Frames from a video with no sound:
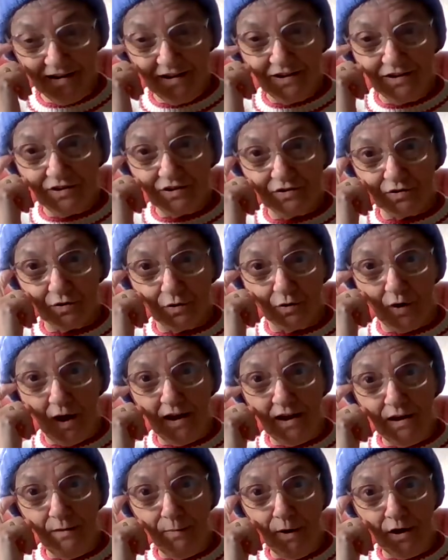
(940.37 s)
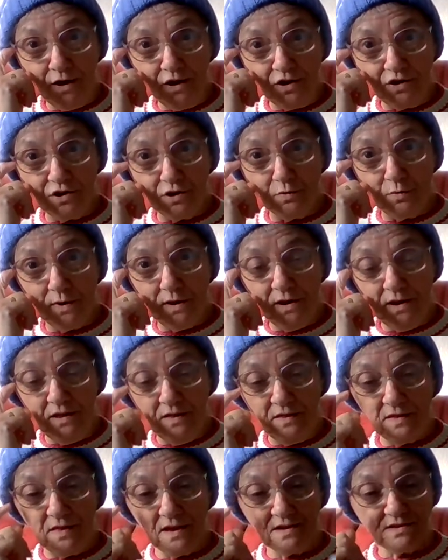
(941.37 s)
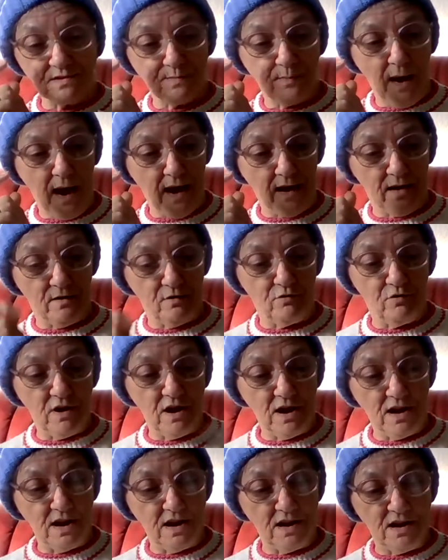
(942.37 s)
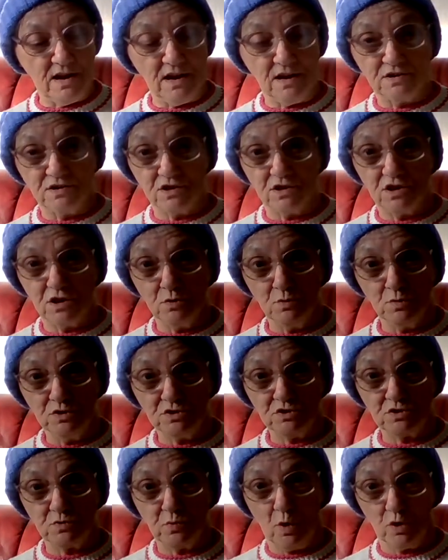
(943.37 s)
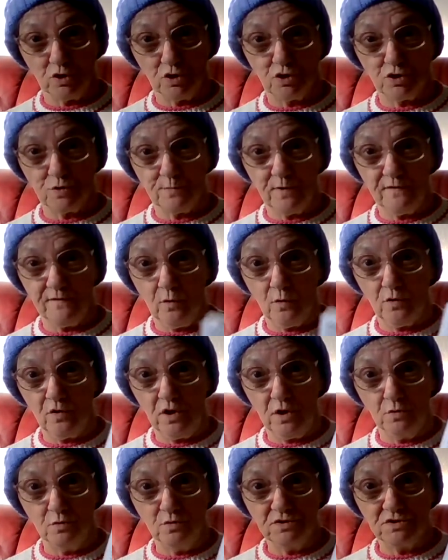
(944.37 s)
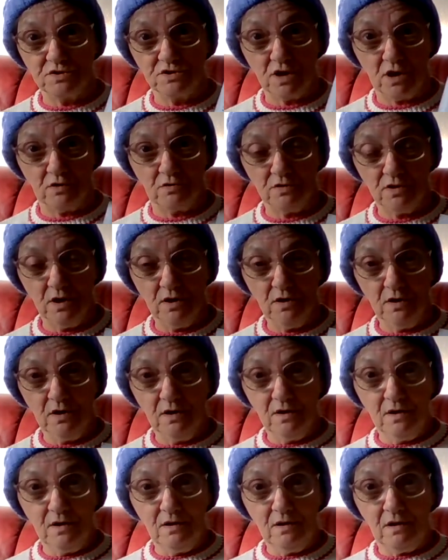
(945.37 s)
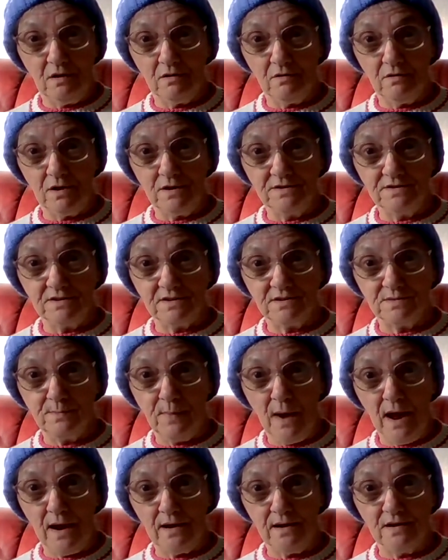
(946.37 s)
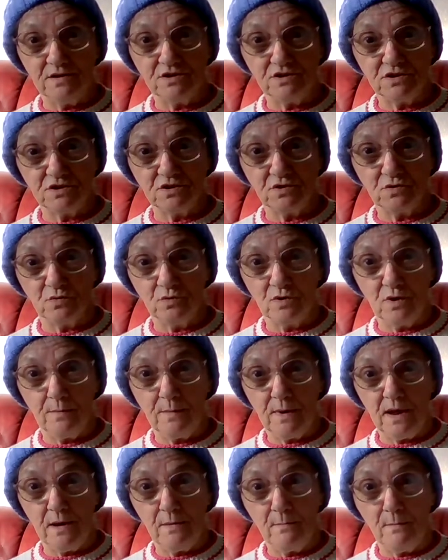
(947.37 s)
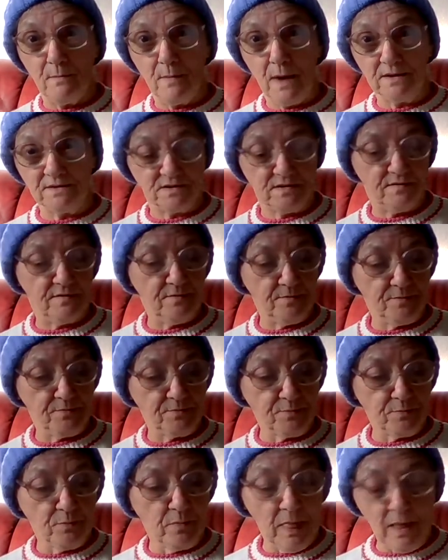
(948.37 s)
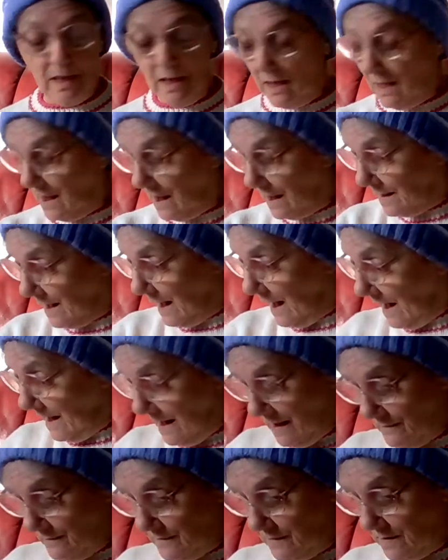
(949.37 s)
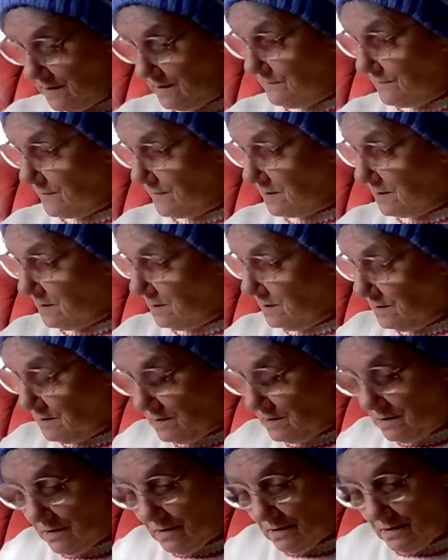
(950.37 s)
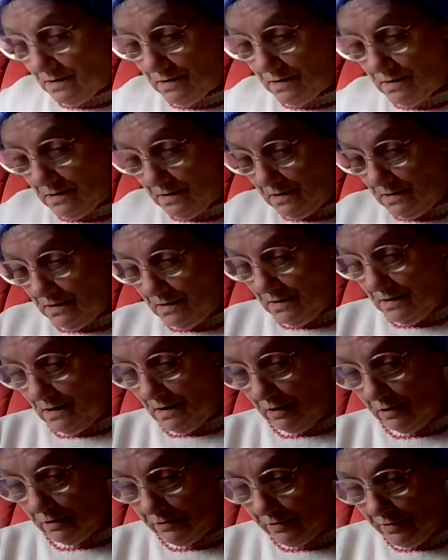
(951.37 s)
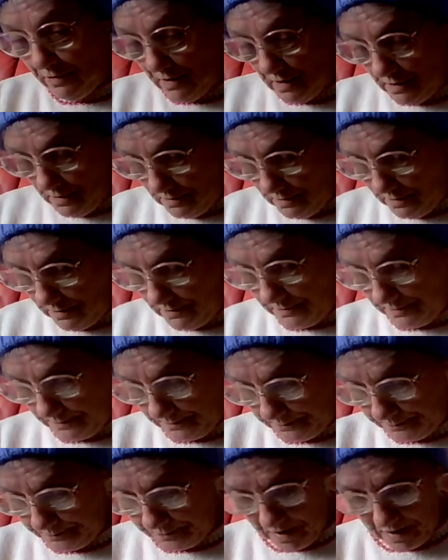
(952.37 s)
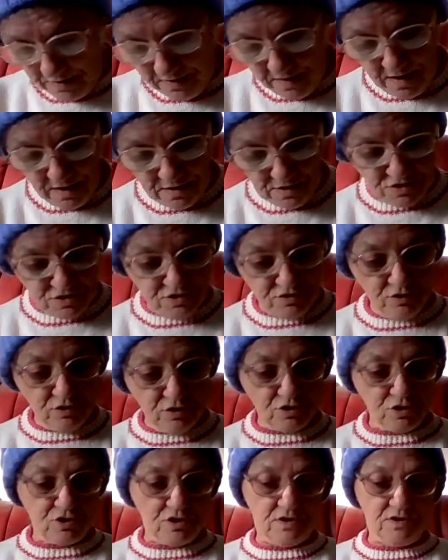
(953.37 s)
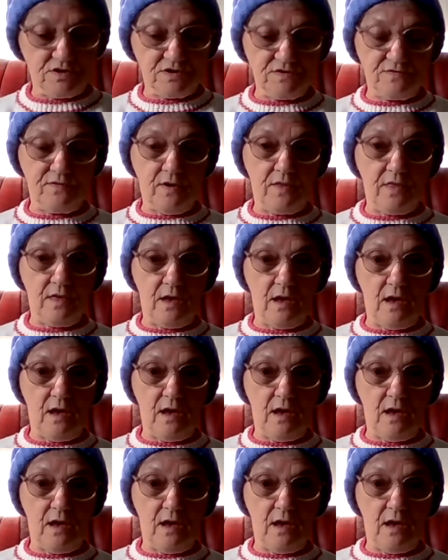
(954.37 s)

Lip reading: So anybody doing this pattern really needs to do a swatch before you start, or else this pattern is just going to be massive. And I have even on the instructions for the